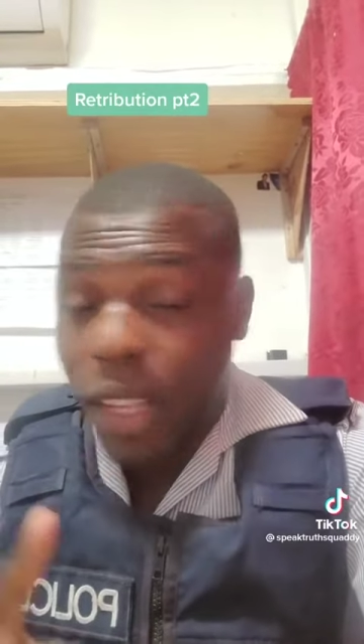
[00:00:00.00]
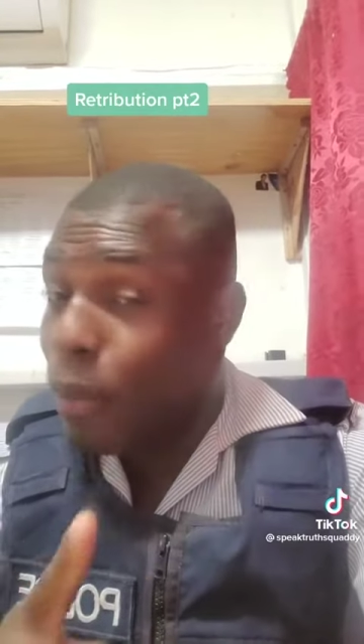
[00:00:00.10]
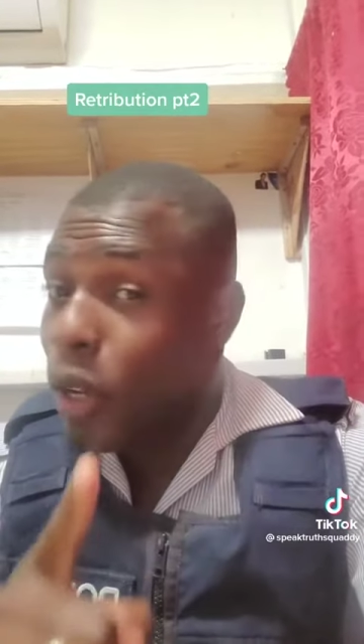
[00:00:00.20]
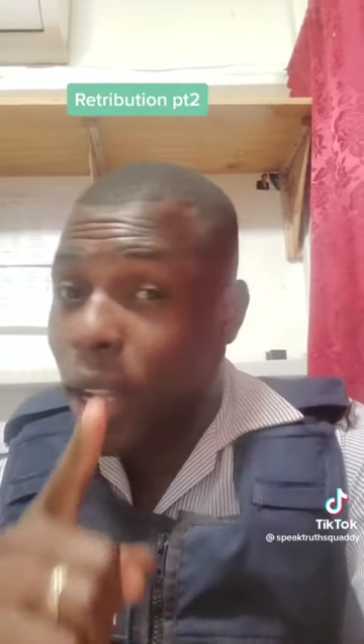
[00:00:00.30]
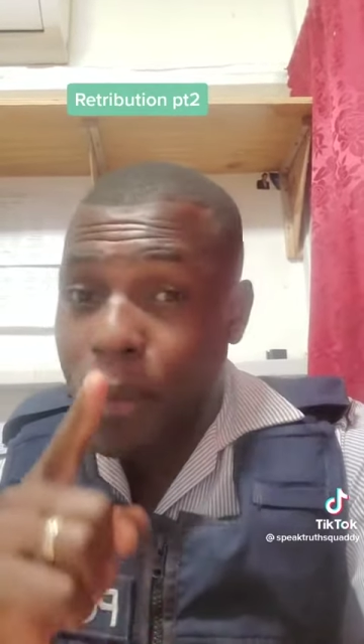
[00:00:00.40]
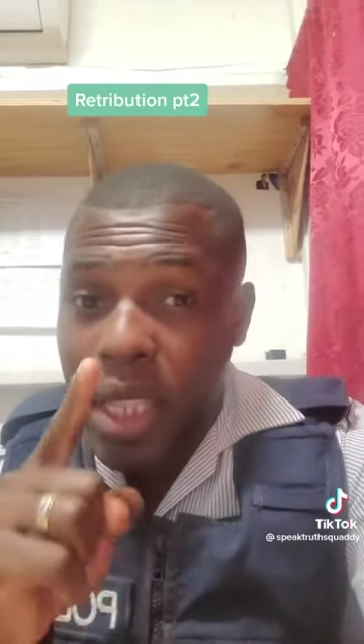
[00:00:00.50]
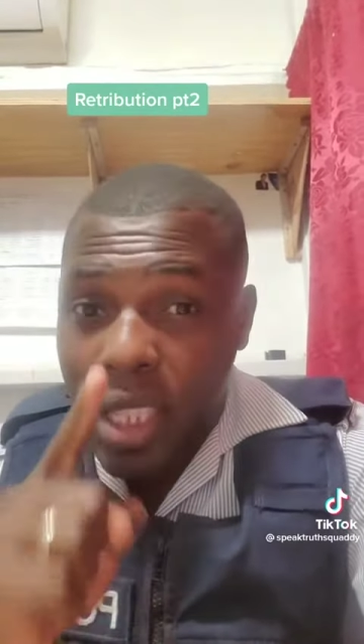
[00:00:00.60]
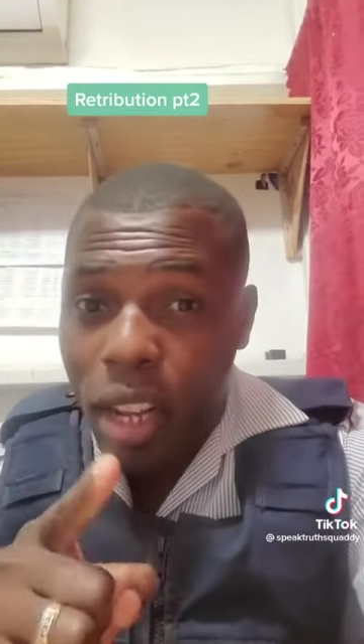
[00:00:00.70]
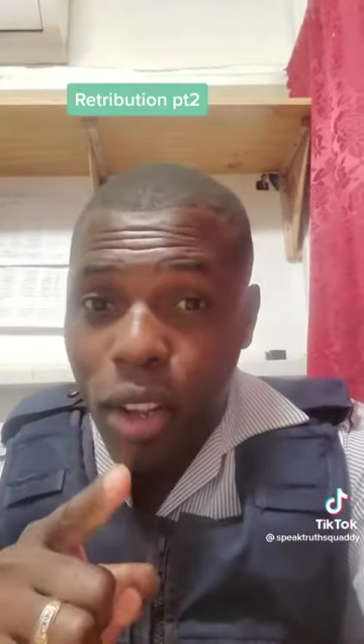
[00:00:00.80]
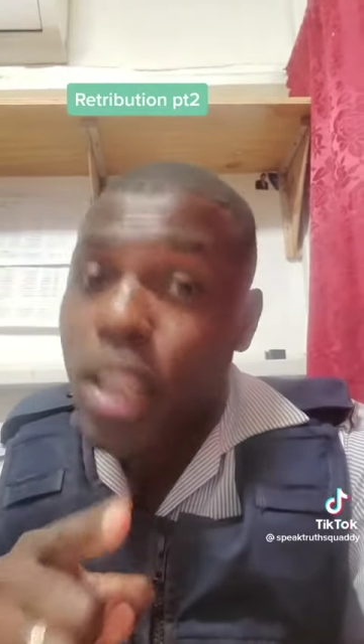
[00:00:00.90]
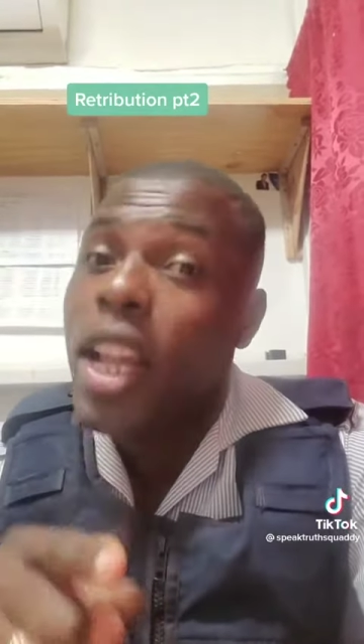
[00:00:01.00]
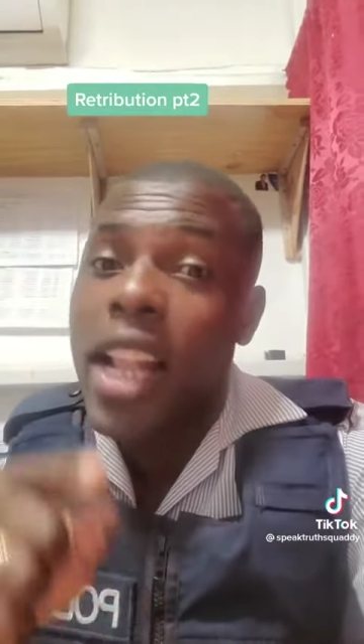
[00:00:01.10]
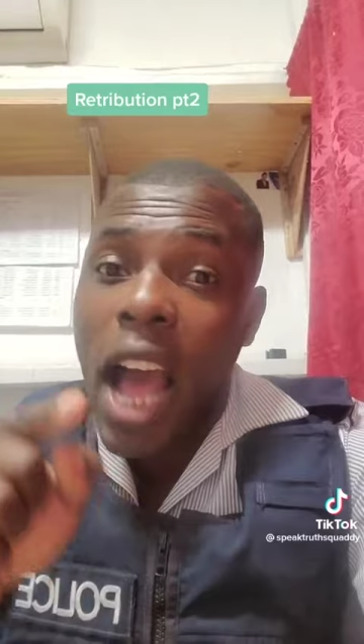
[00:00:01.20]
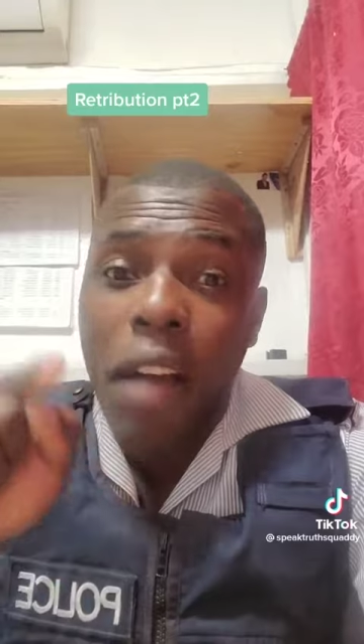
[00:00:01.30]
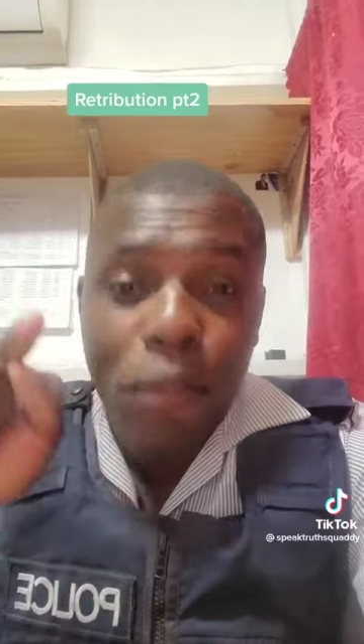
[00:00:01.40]
But let me tell you, you
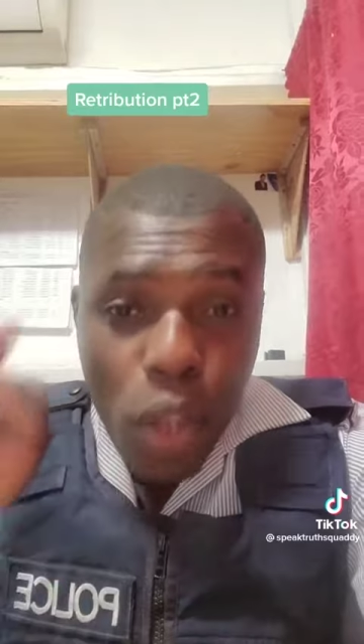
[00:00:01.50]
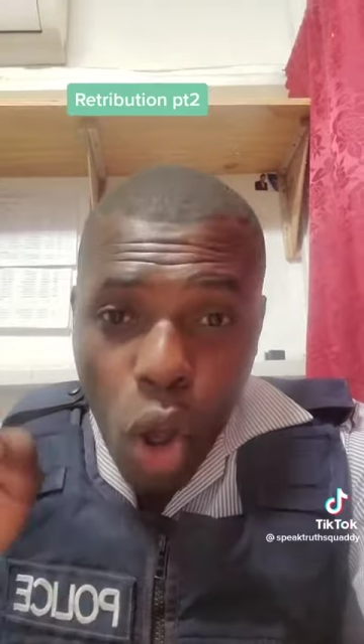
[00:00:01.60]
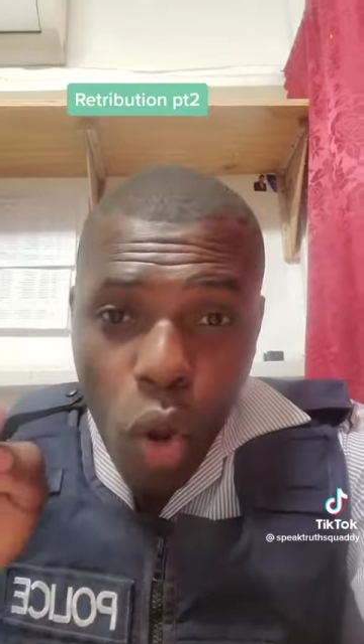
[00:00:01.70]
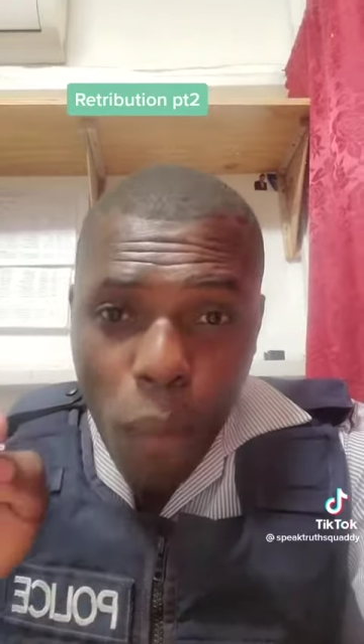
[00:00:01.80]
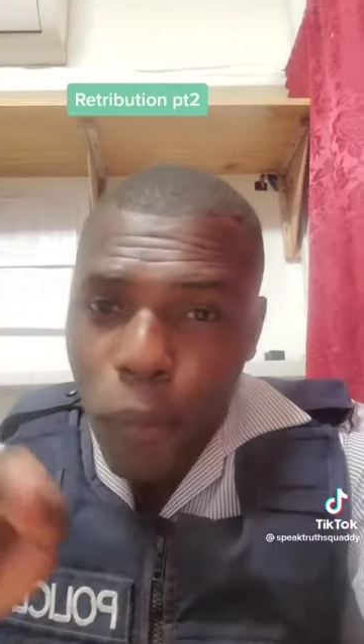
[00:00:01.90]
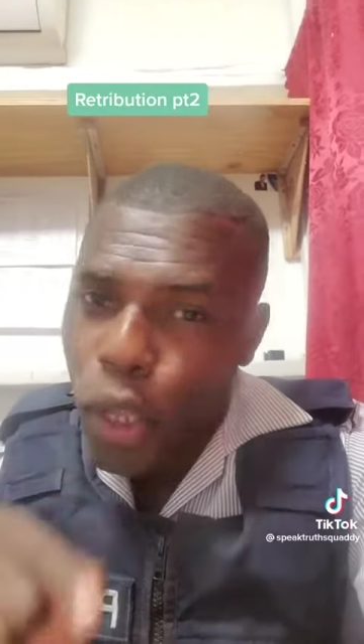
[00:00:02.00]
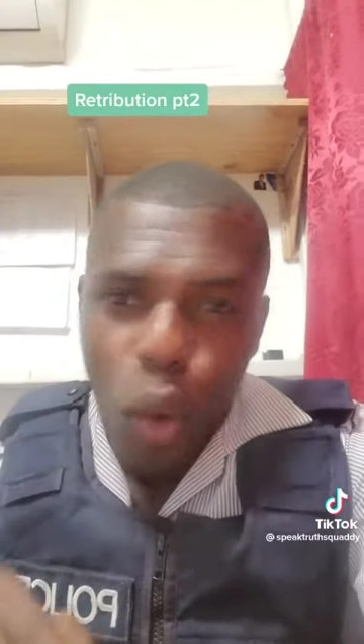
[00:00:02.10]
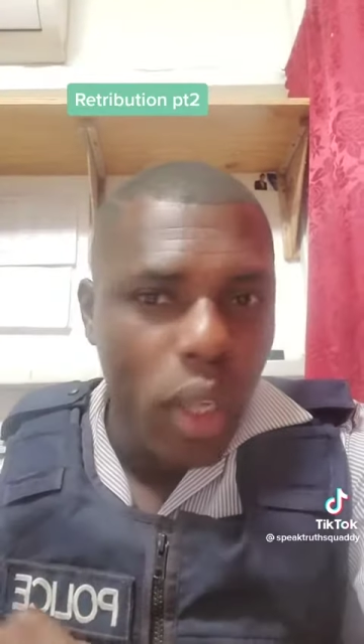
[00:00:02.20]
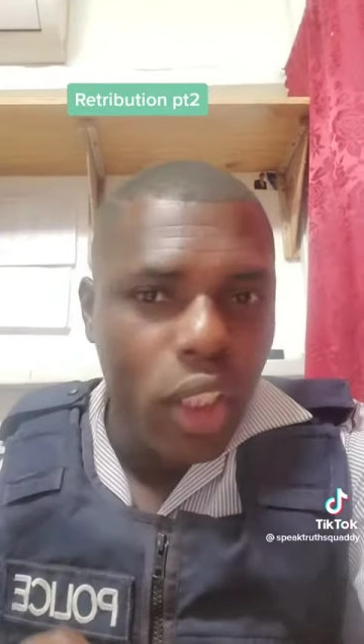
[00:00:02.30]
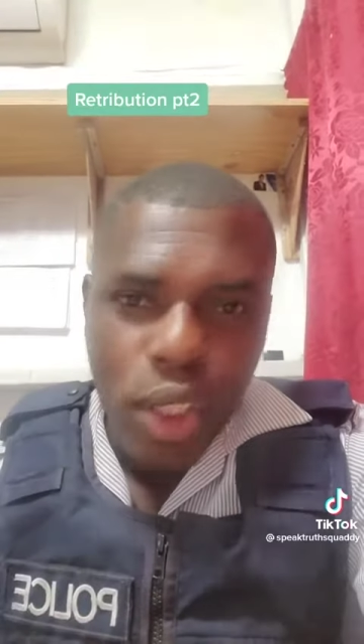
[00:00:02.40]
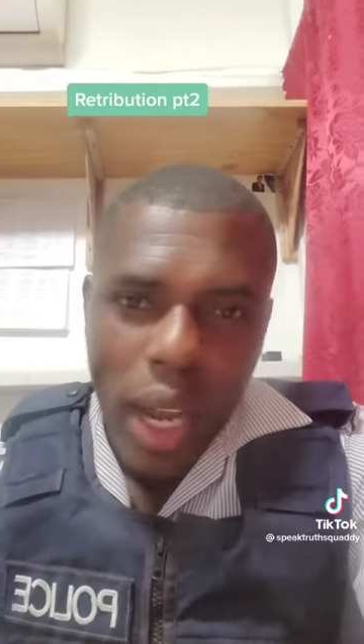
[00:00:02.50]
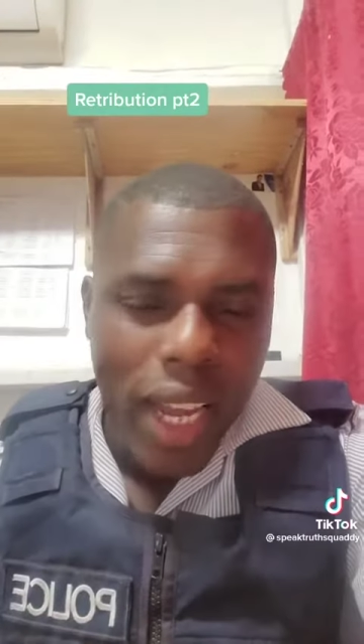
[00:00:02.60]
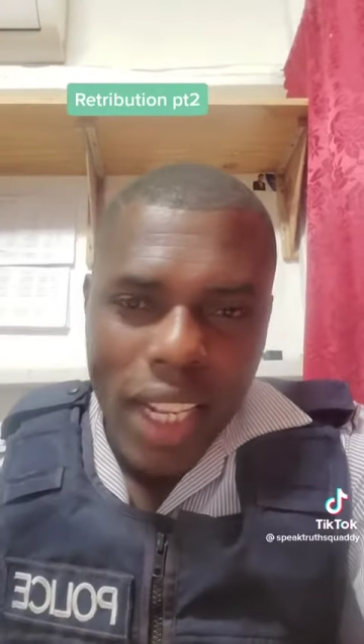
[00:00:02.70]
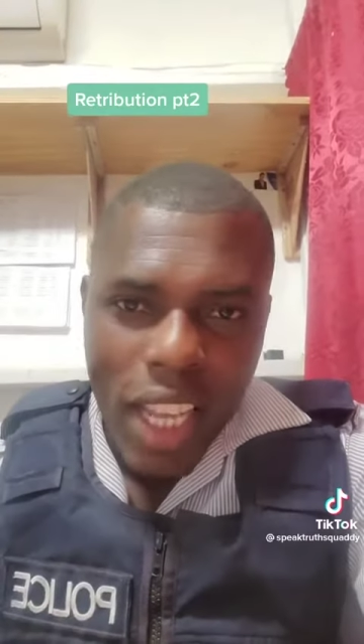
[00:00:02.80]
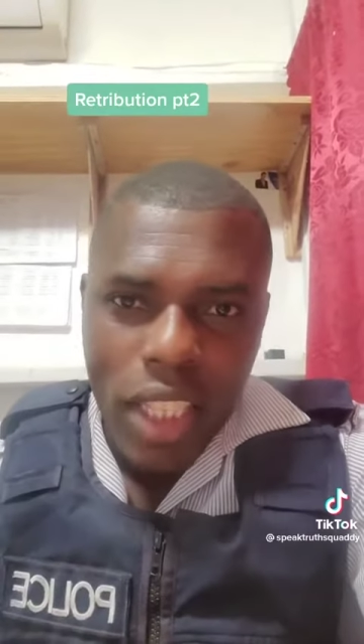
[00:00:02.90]
laugh now, but you will cry
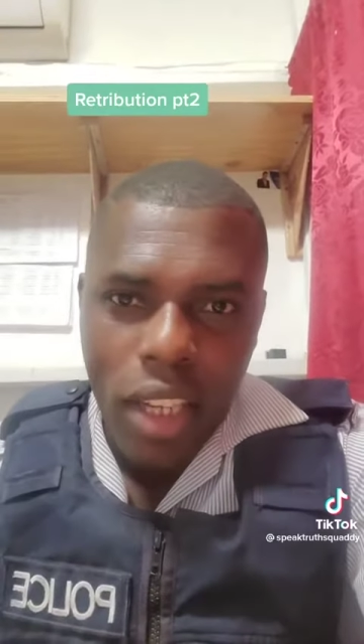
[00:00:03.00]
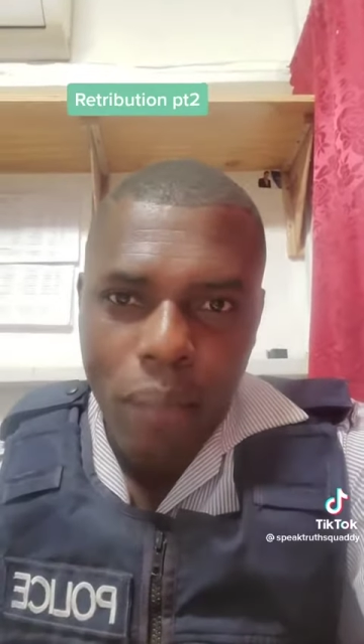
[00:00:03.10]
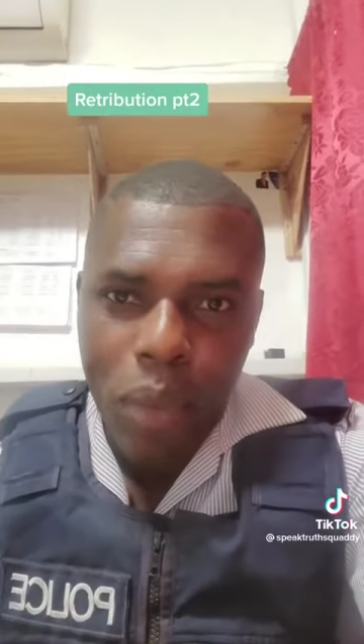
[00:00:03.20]
later.